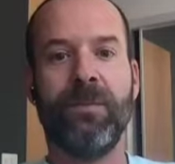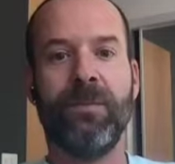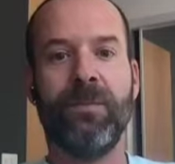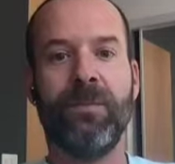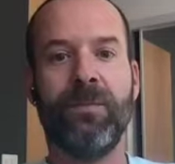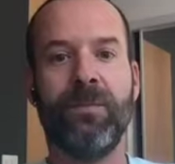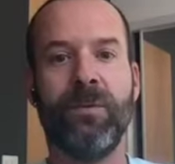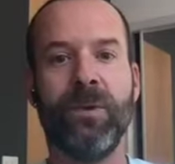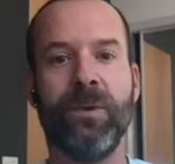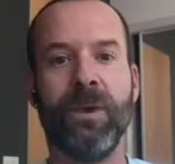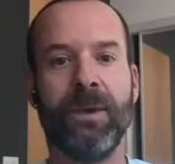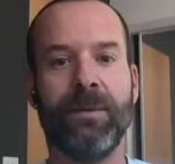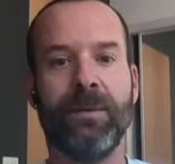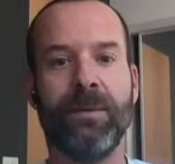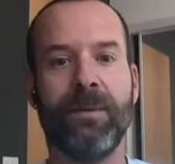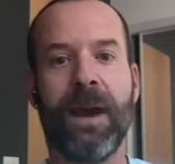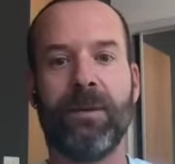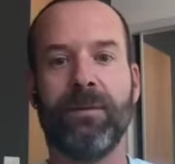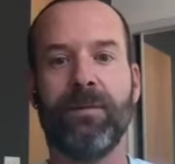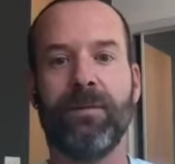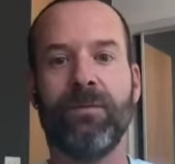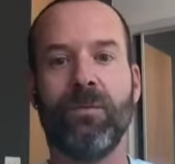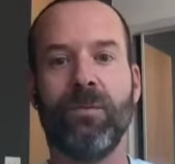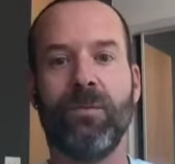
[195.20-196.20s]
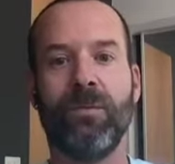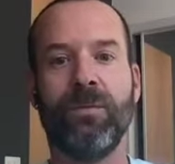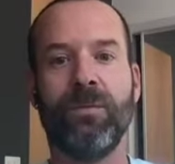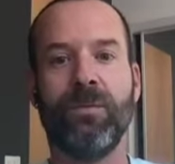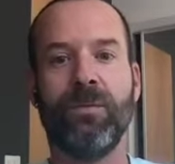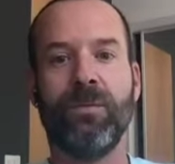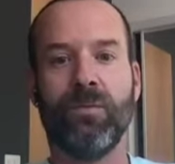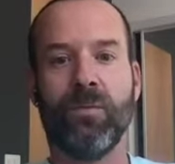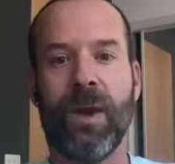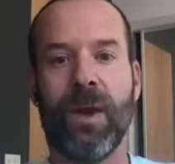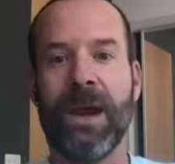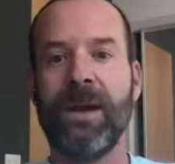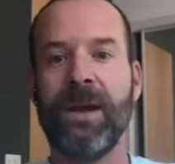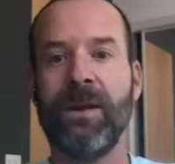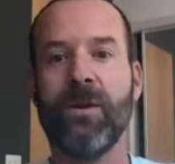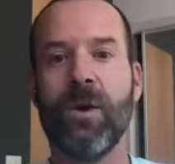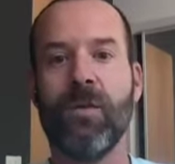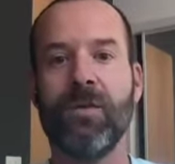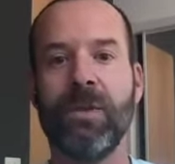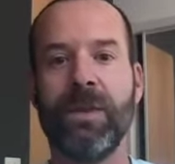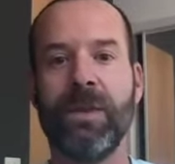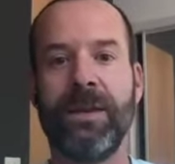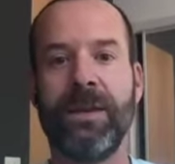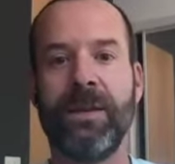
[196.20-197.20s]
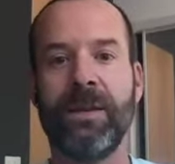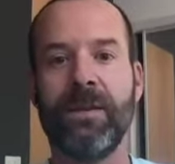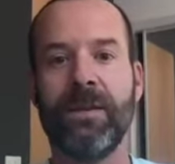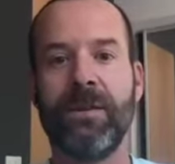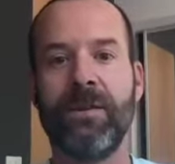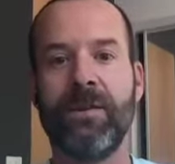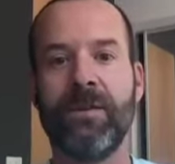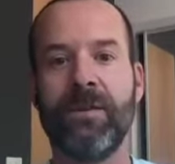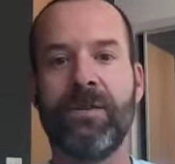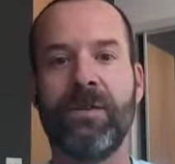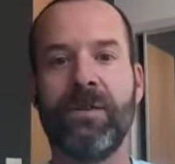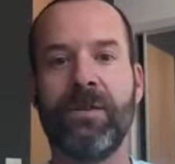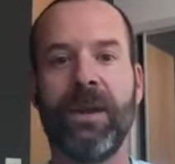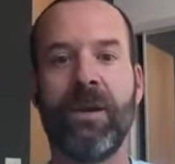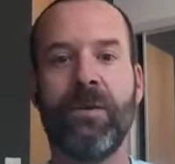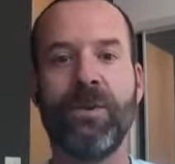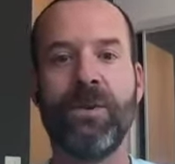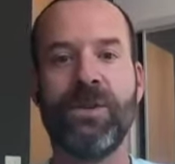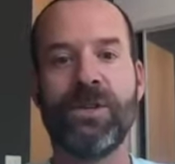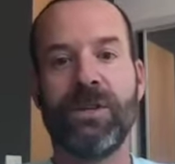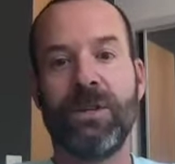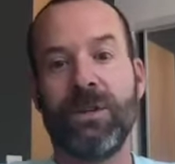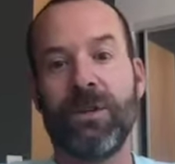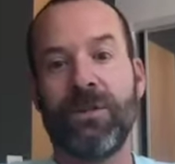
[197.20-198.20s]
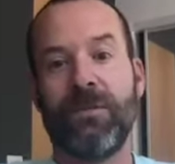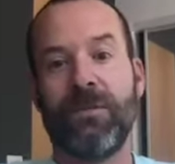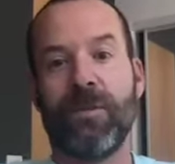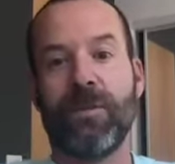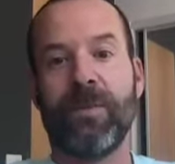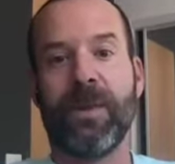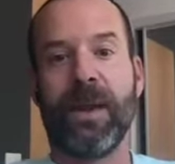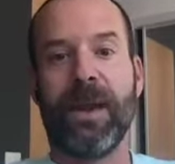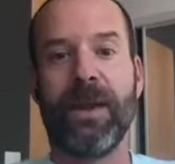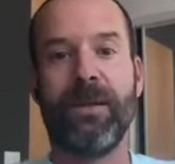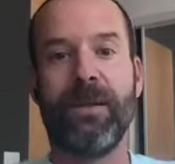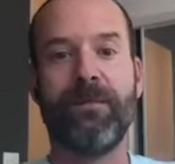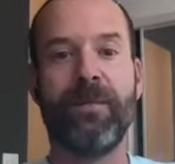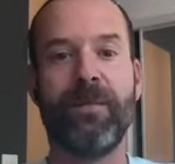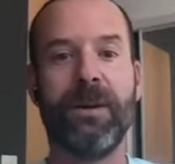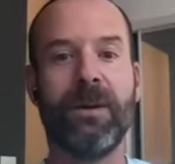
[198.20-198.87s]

really gotten right over the years, and we should learn from that.